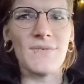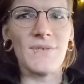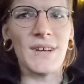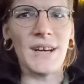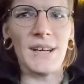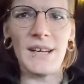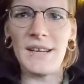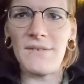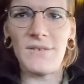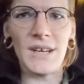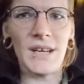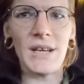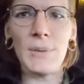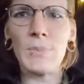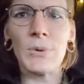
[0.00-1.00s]
very
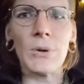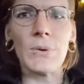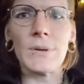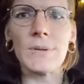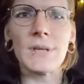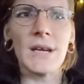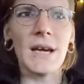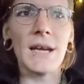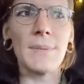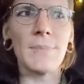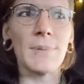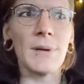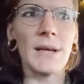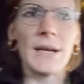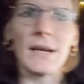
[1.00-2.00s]
very prototype.
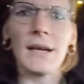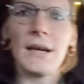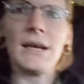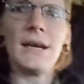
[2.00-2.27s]
Like